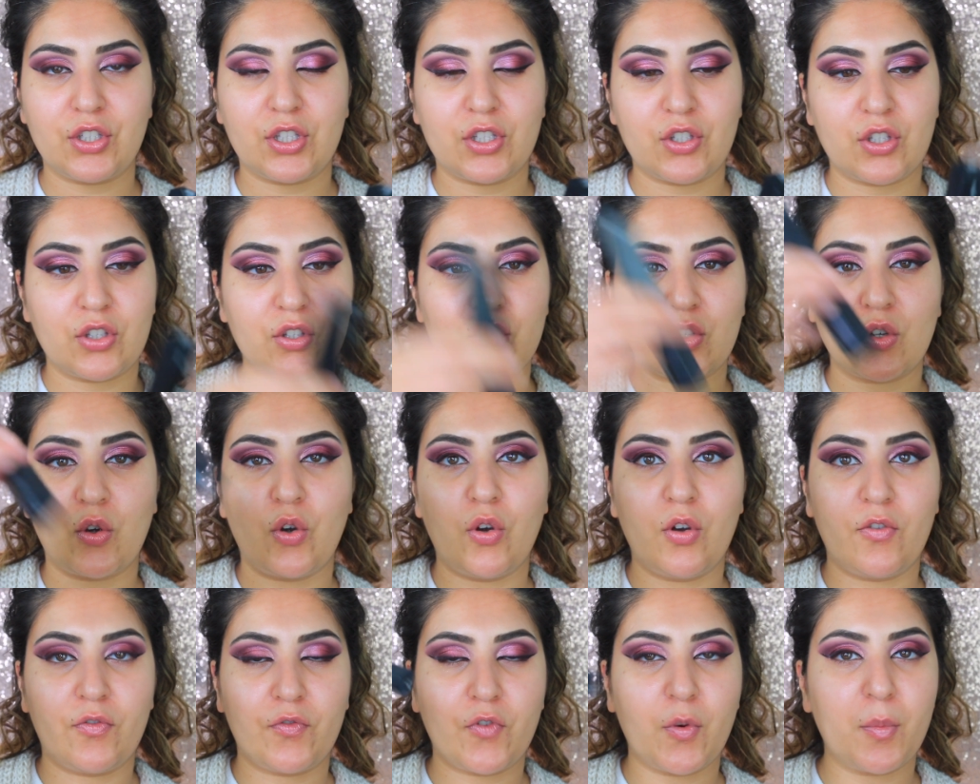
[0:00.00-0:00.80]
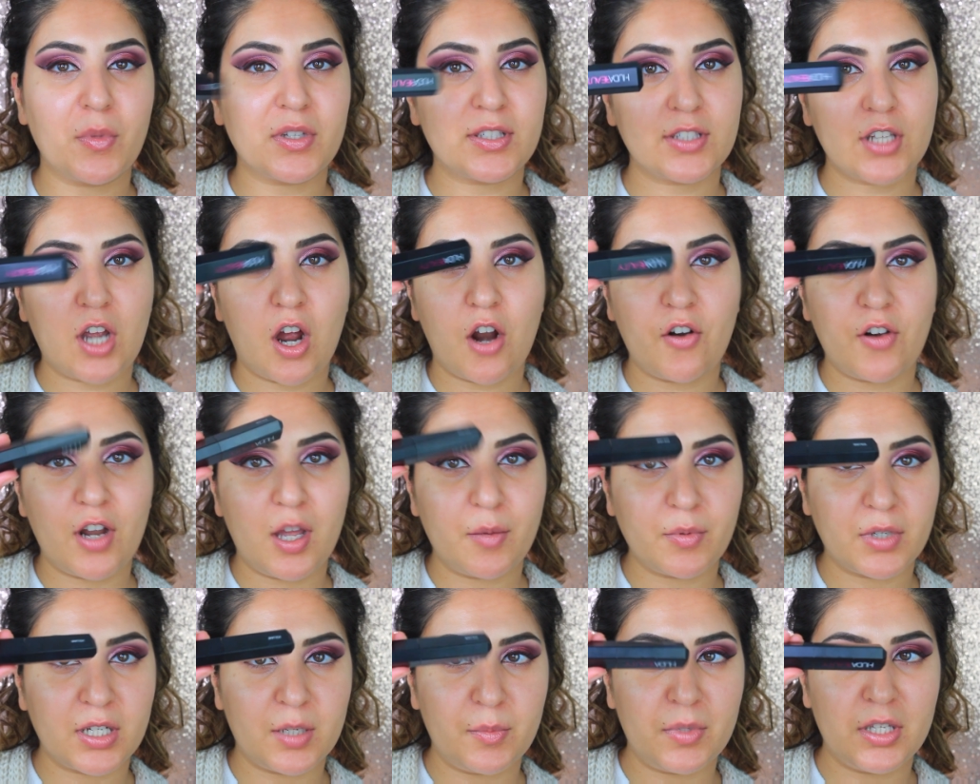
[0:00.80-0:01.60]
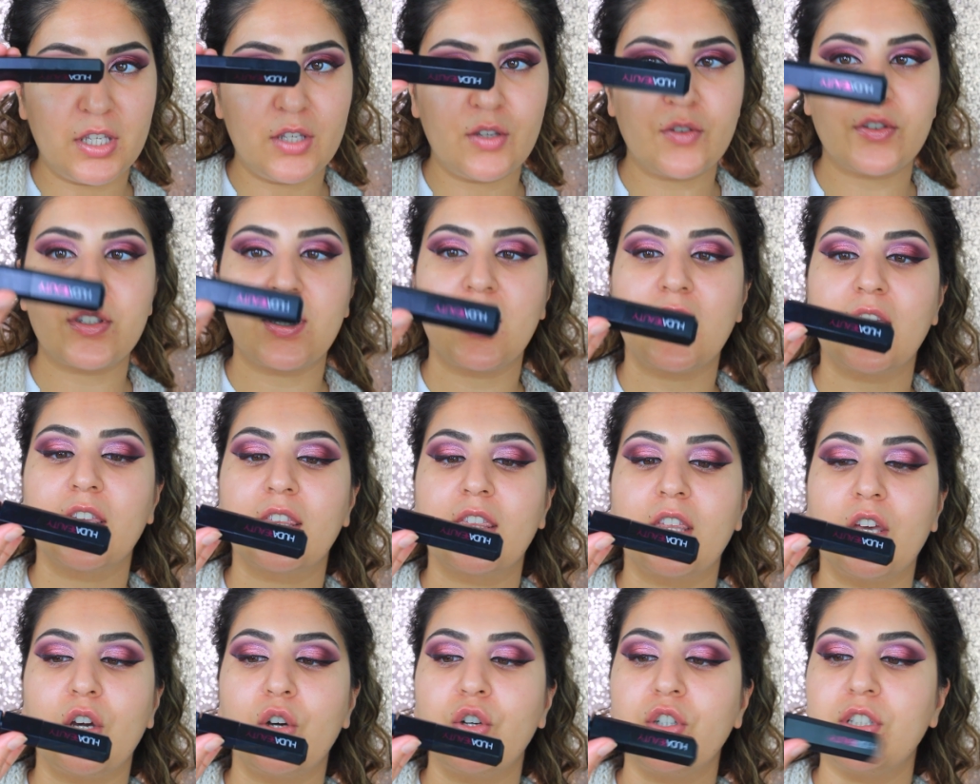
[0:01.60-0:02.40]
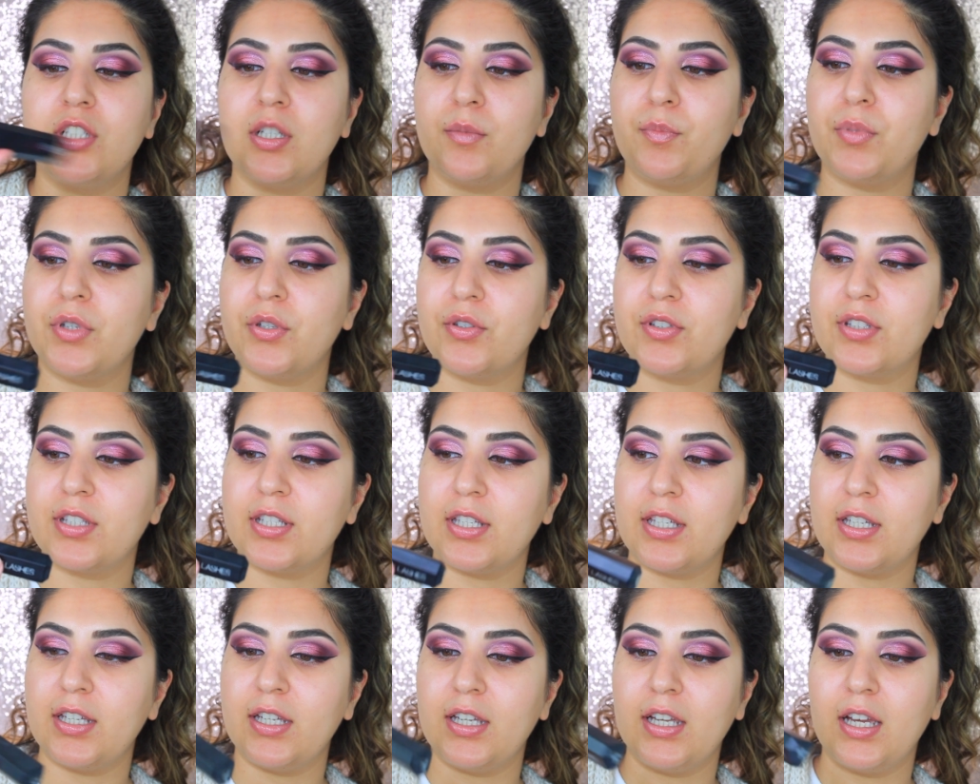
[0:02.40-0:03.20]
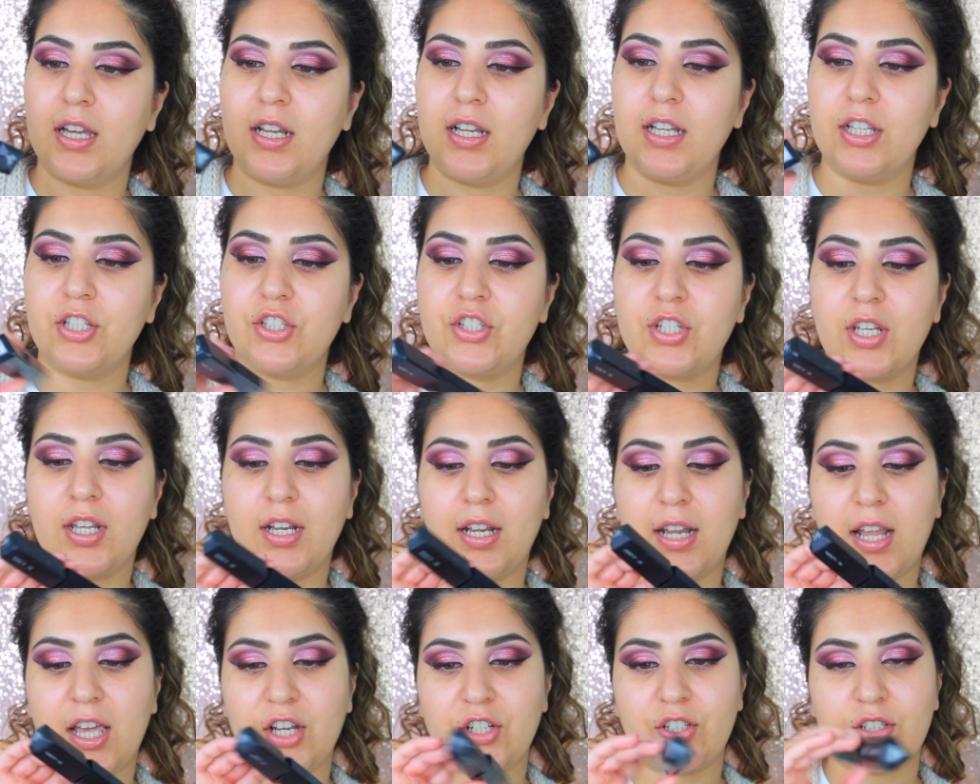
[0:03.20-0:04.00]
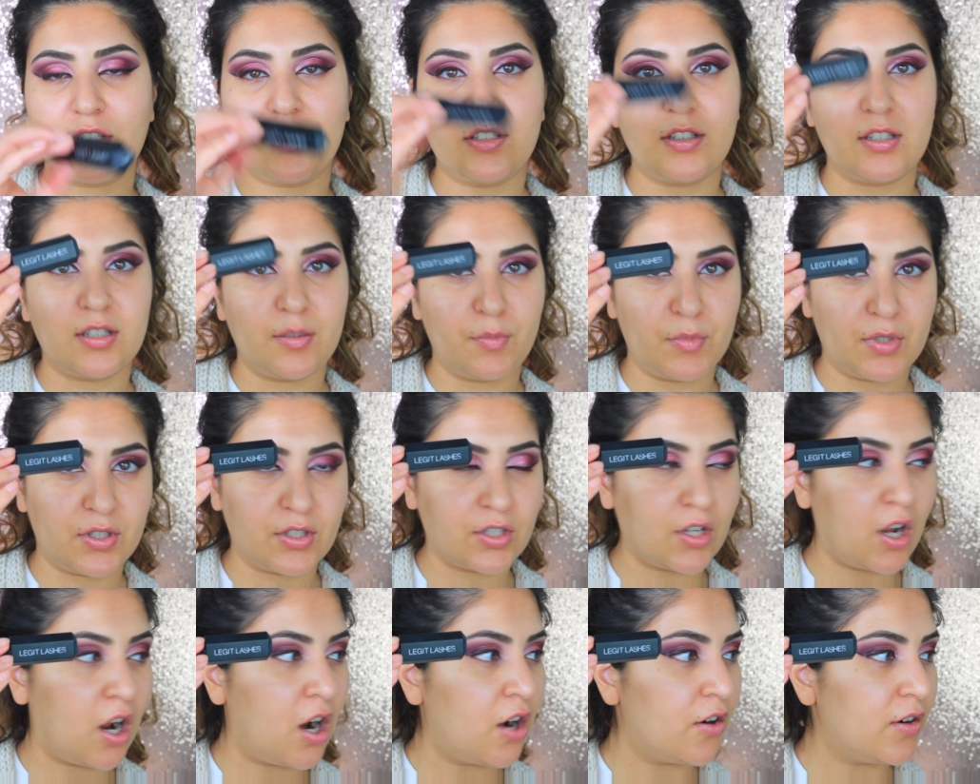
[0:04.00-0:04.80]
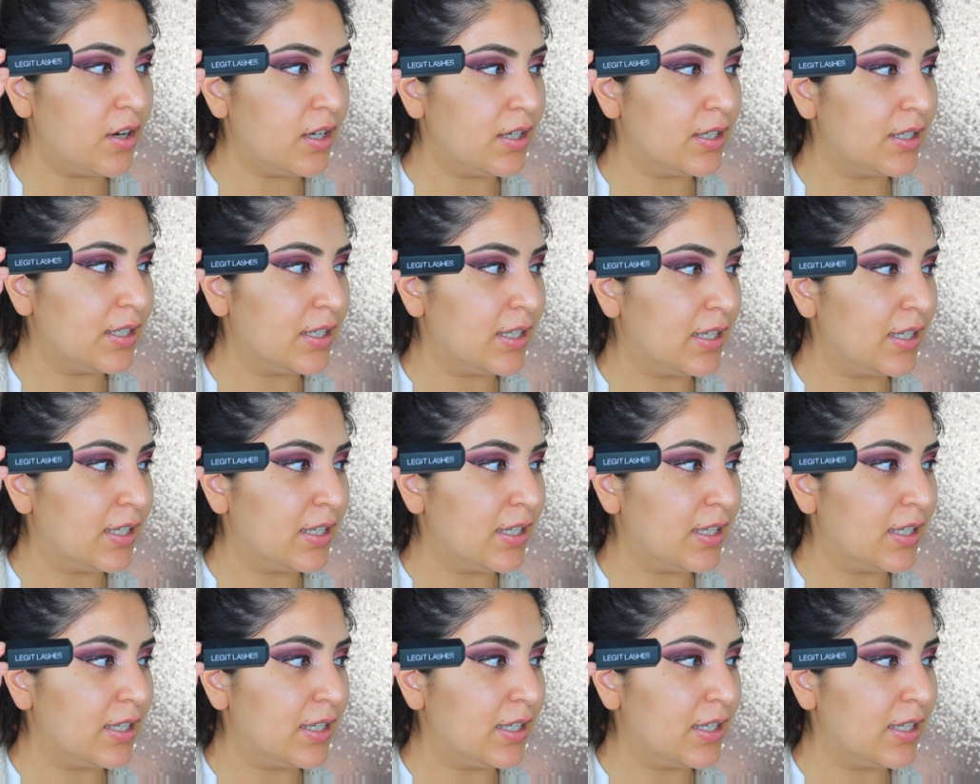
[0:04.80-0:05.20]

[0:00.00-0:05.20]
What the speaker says: so for mascara, I'm going to be using the Huda Beauty Legit Lashes mascara.